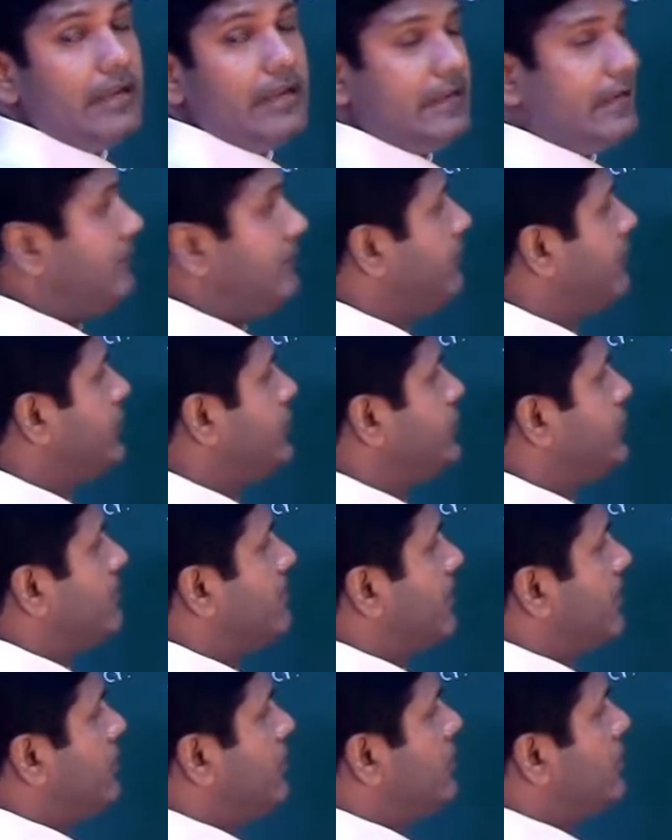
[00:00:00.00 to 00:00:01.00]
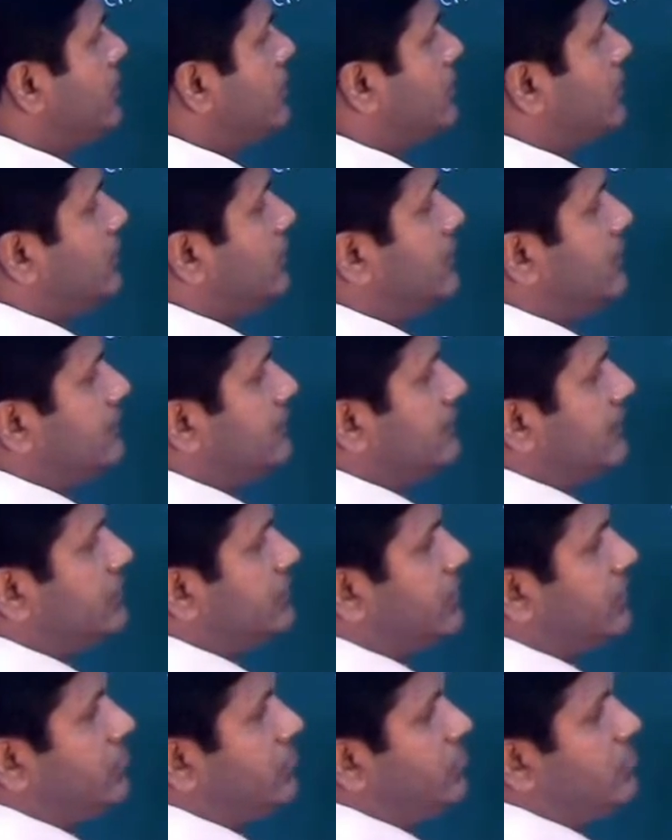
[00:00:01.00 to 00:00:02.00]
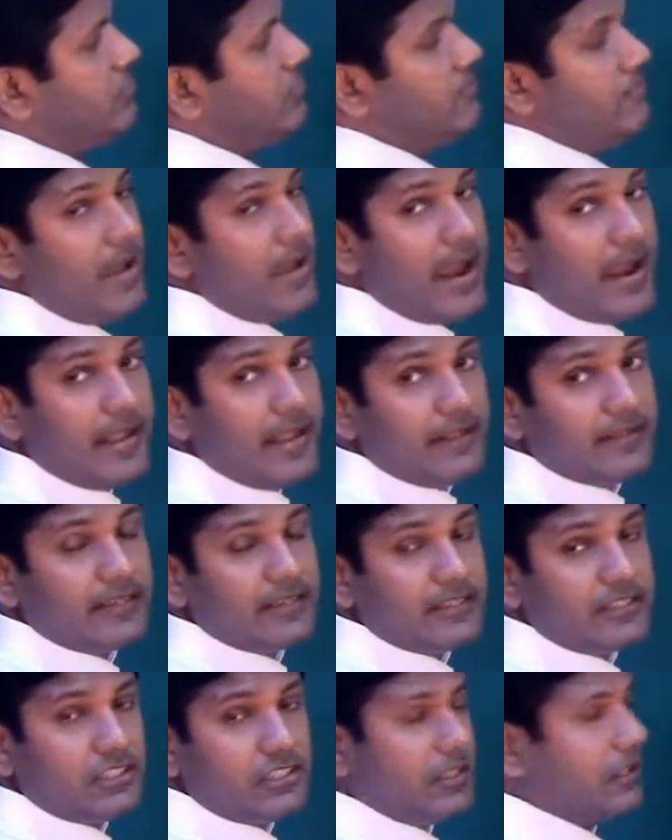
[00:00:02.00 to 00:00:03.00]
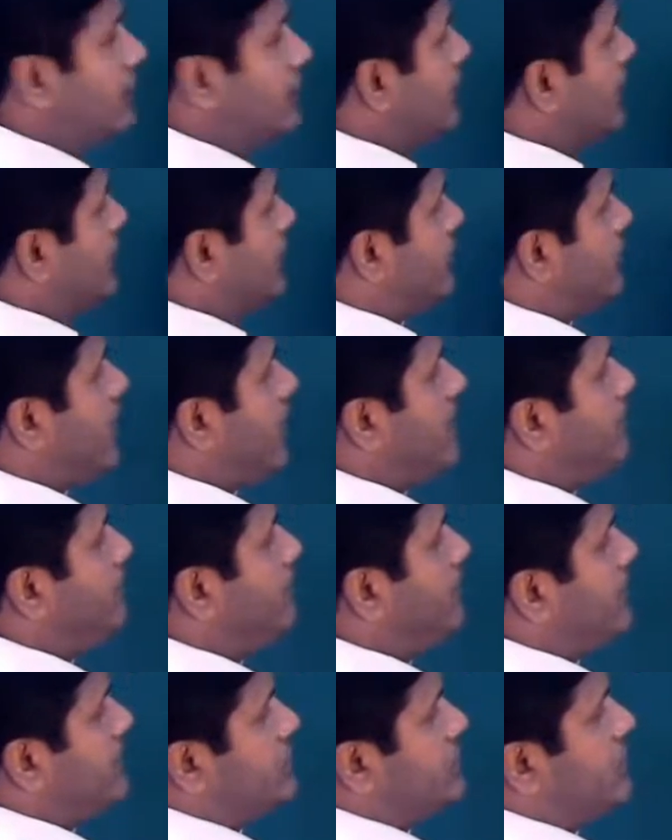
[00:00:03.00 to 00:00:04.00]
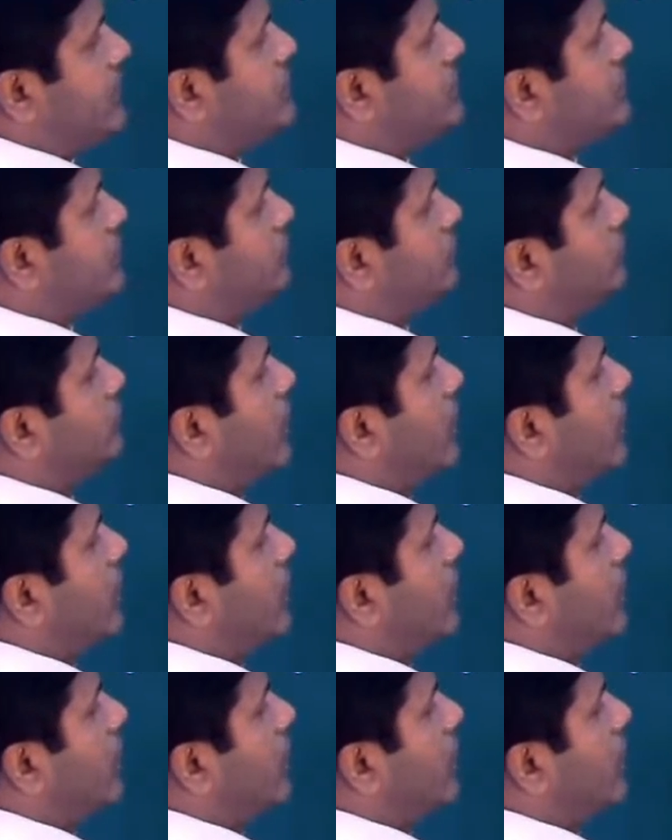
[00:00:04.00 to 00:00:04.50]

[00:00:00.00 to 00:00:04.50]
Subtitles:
division. But look, such a dramatic, such a rapid changes.